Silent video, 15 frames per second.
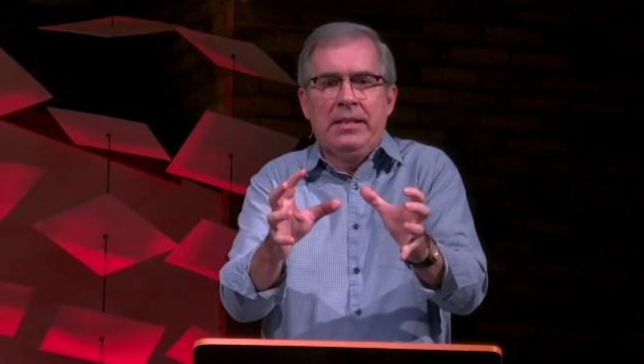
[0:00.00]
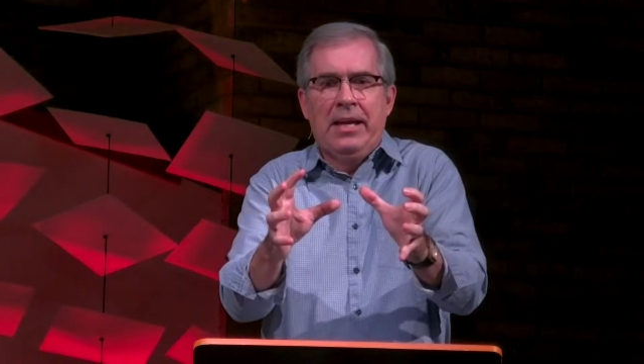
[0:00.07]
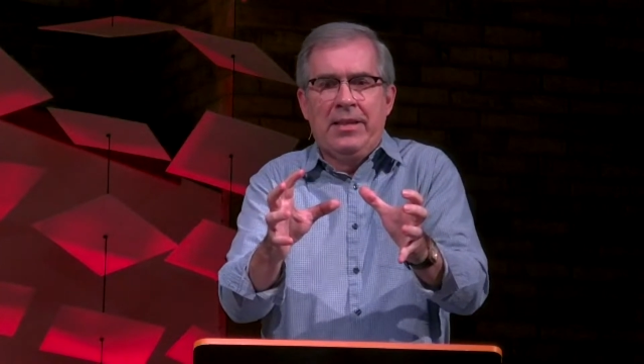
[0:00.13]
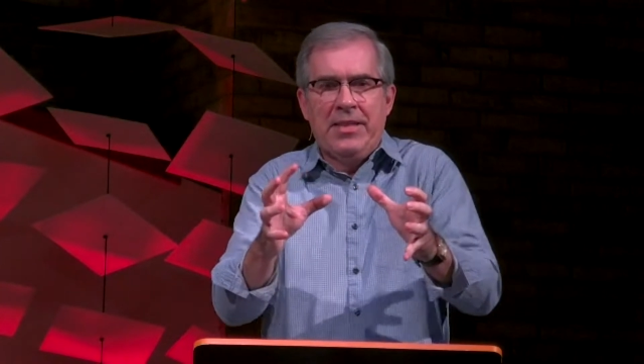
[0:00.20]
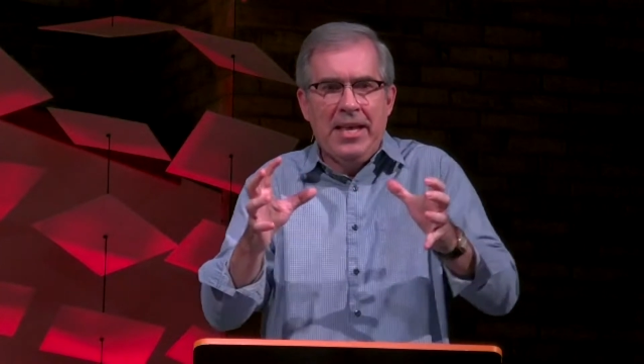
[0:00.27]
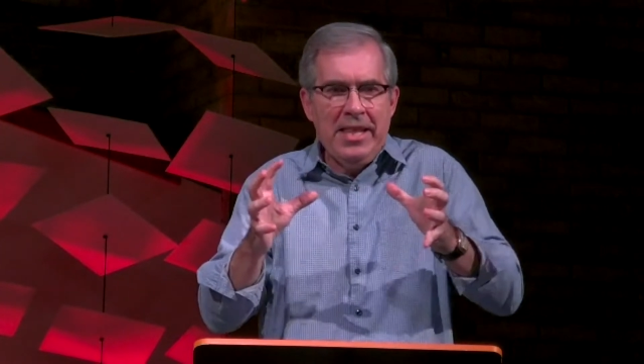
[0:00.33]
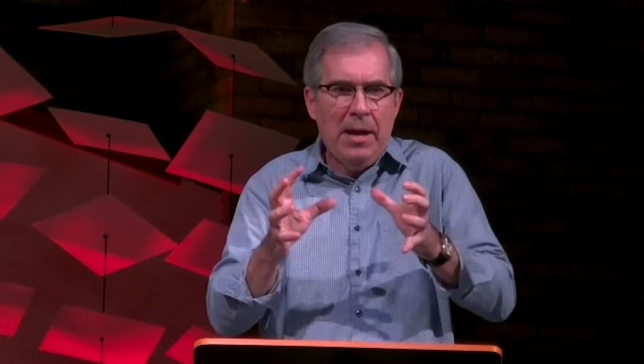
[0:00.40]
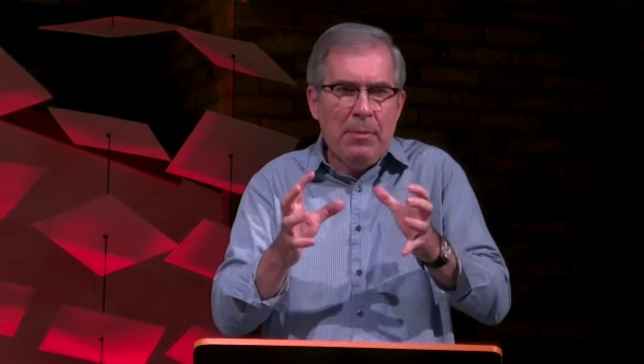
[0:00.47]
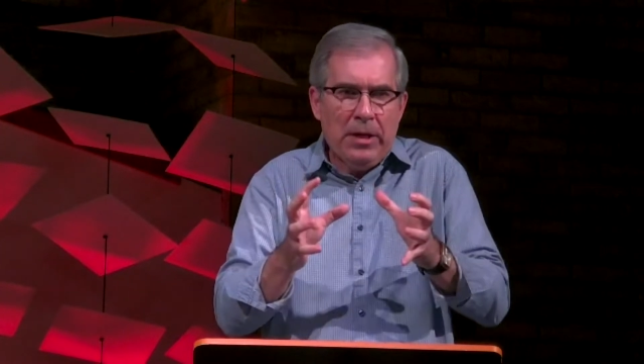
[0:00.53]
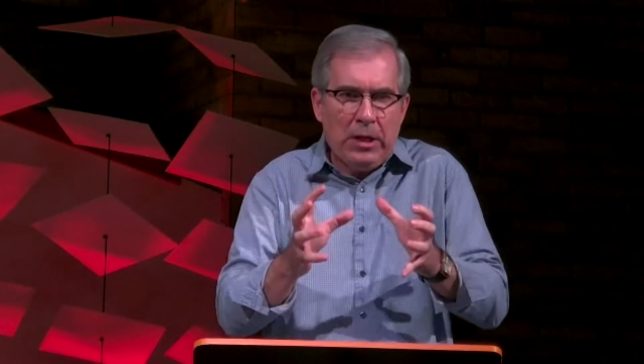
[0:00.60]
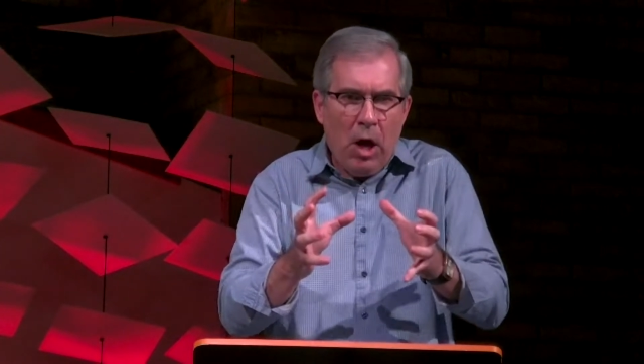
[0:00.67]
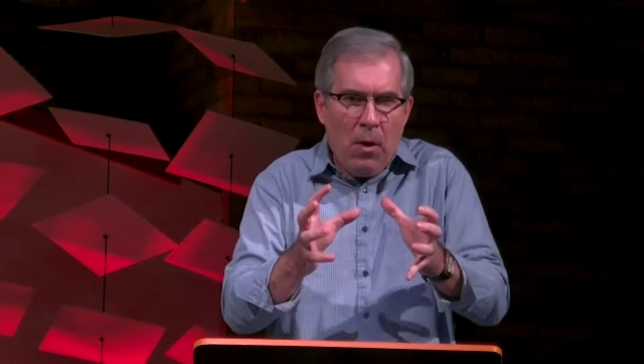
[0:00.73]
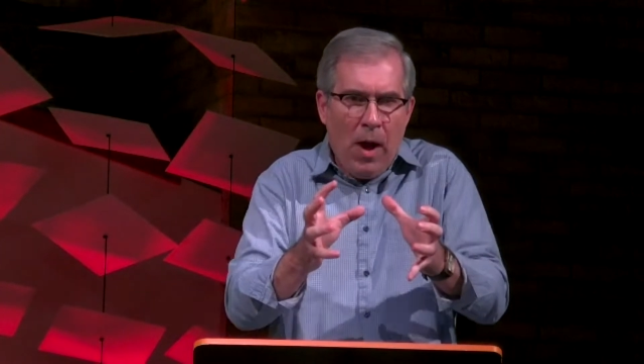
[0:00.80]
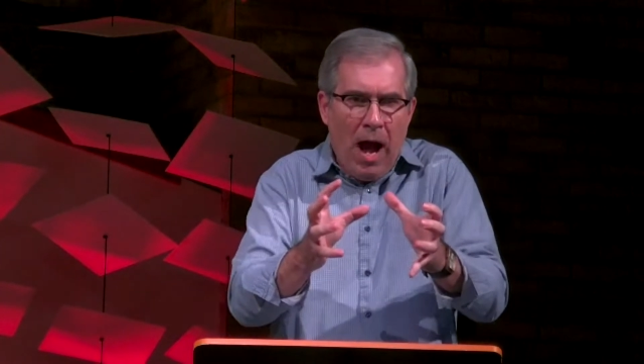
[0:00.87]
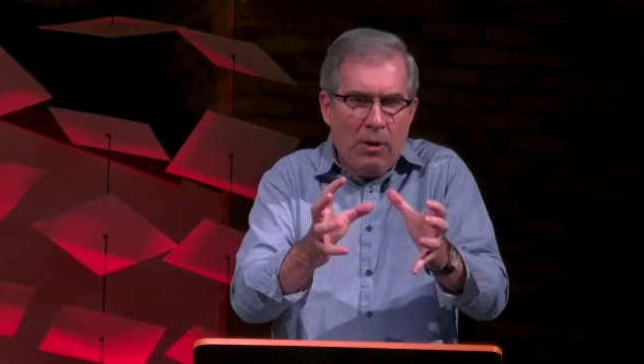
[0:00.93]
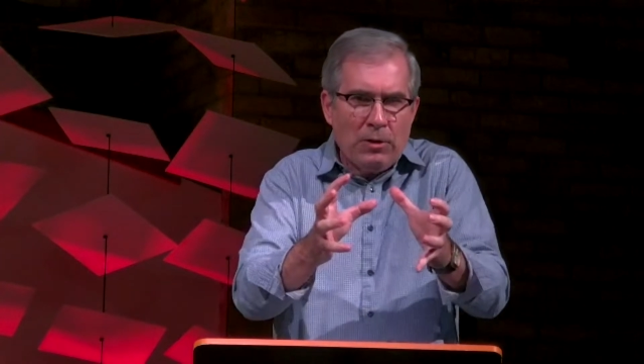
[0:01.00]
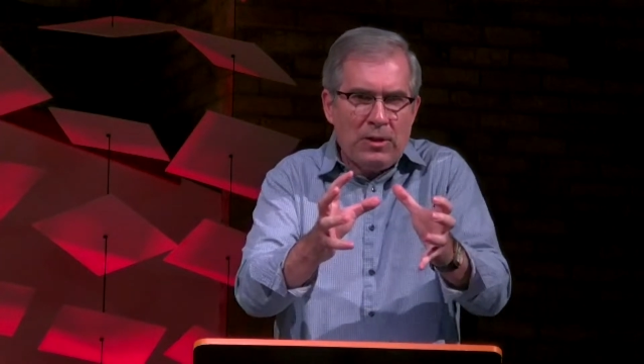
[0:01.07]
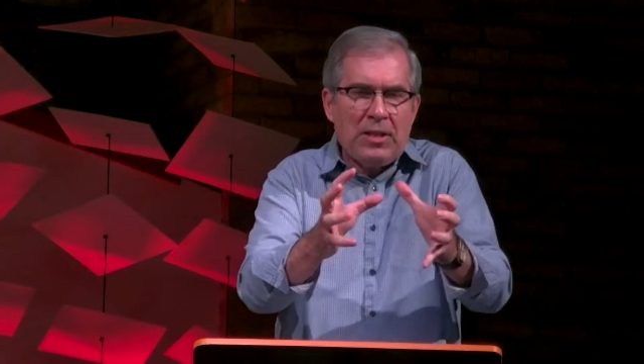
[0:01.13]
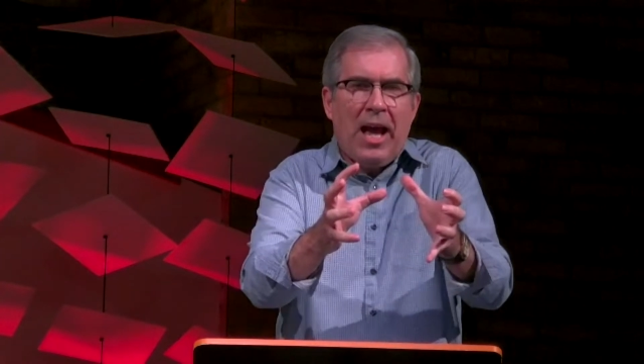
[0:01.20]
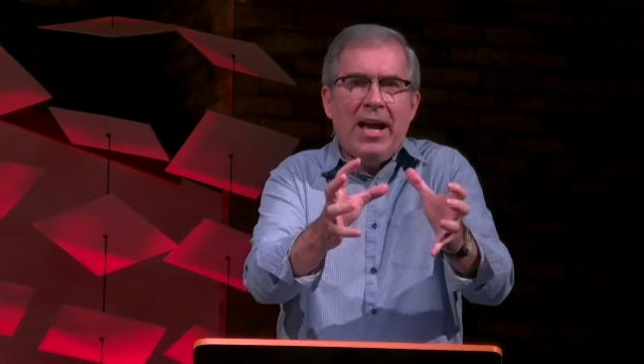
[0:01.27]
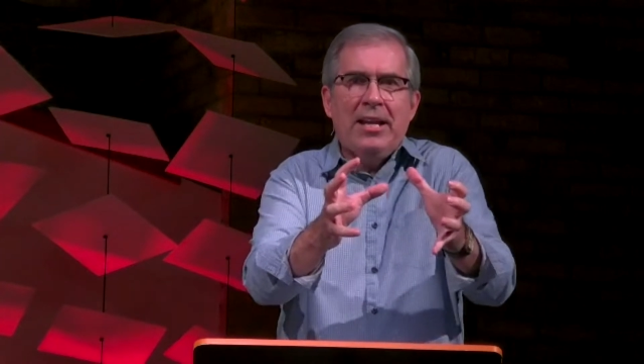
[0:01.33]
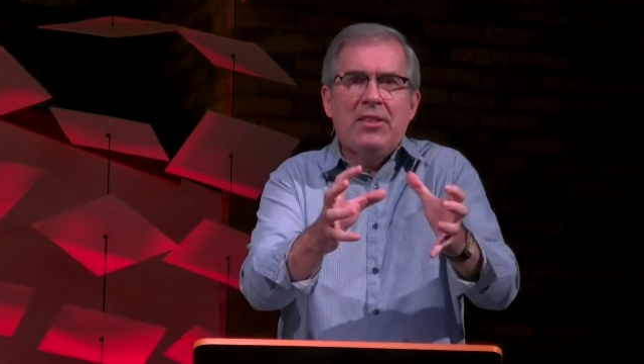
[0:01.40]
and then they would go
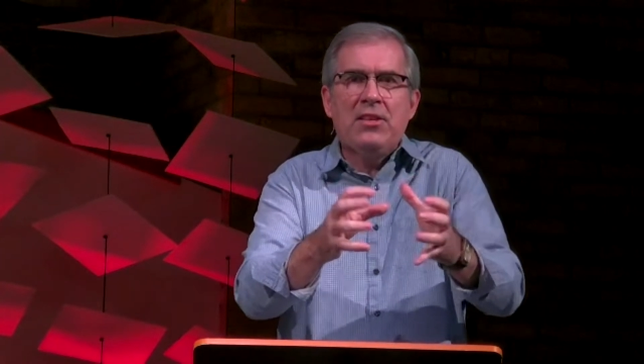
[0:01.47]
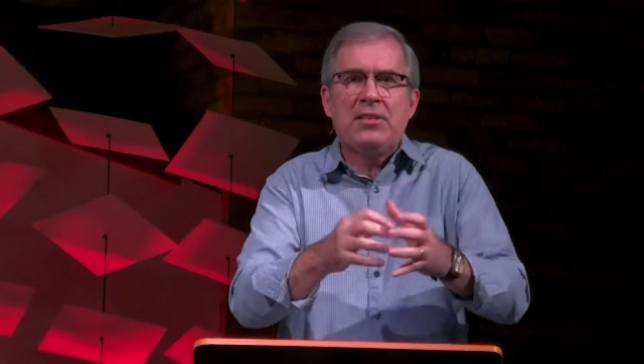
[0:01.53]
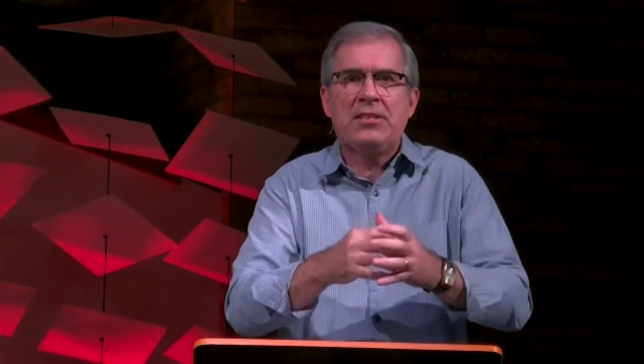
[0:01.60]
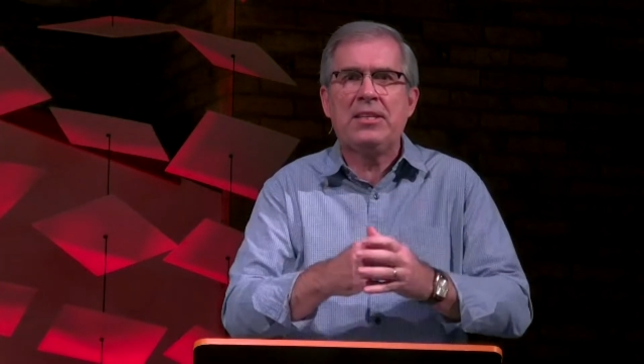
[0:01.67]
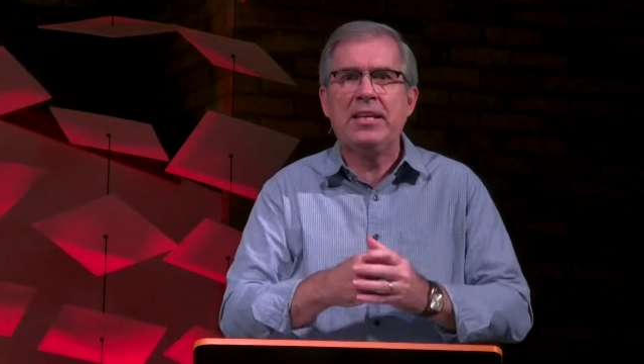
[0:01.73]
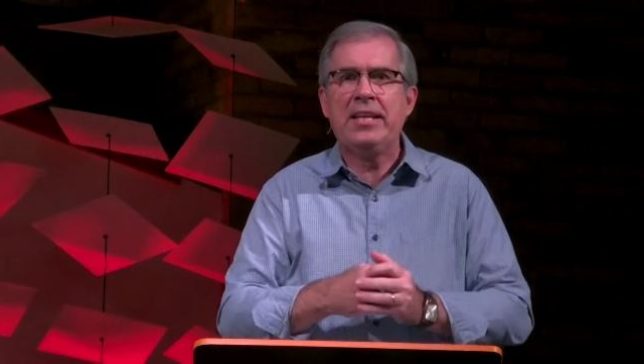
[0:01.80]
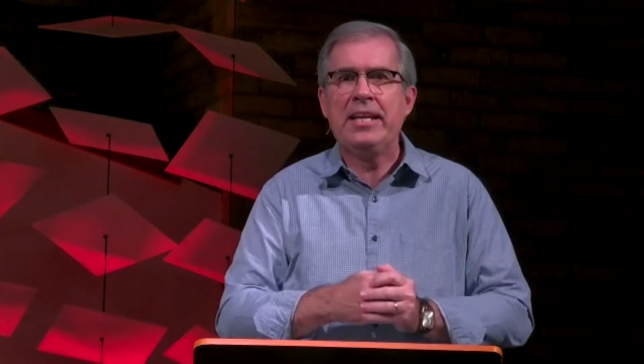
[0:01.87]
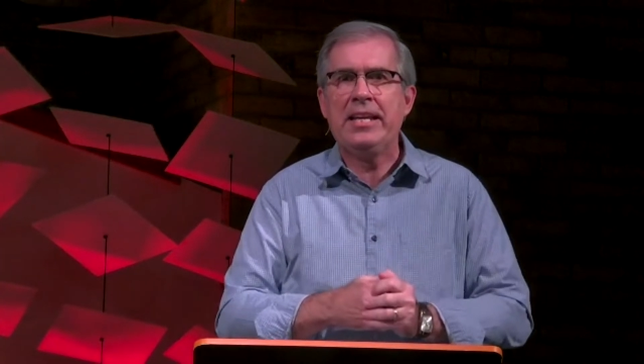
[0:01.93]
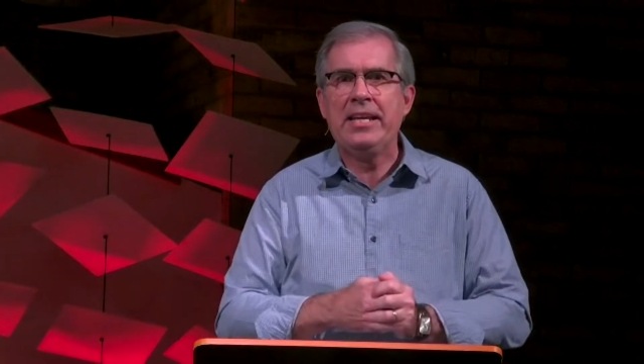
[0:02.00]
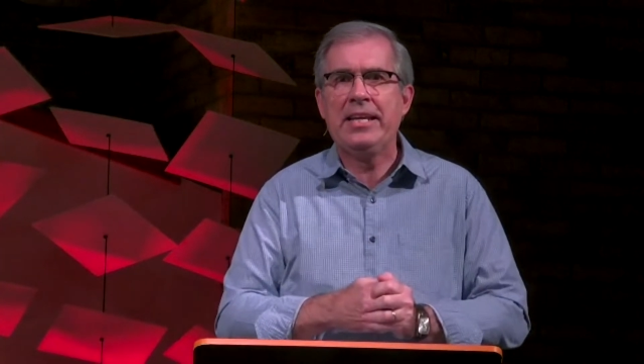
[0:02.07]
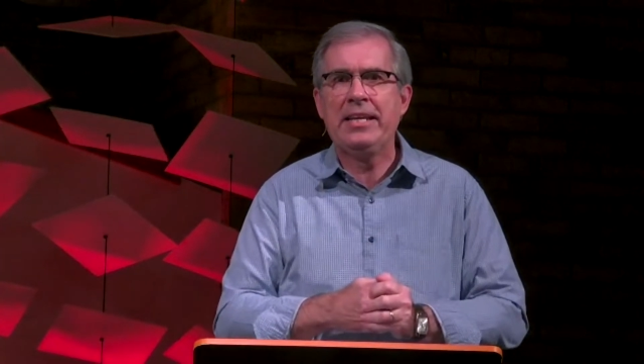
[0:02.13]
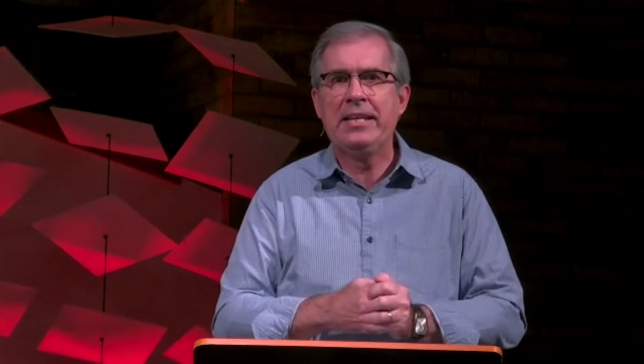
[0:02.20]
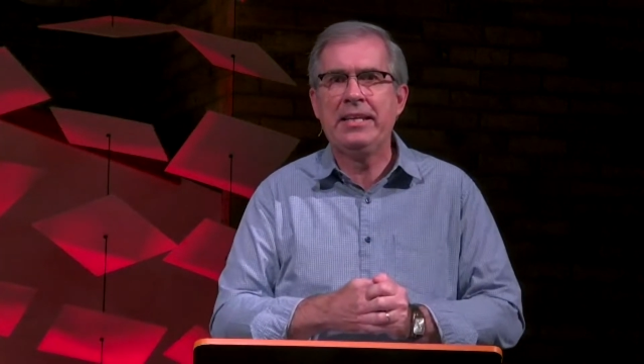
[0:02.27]
outside of the city.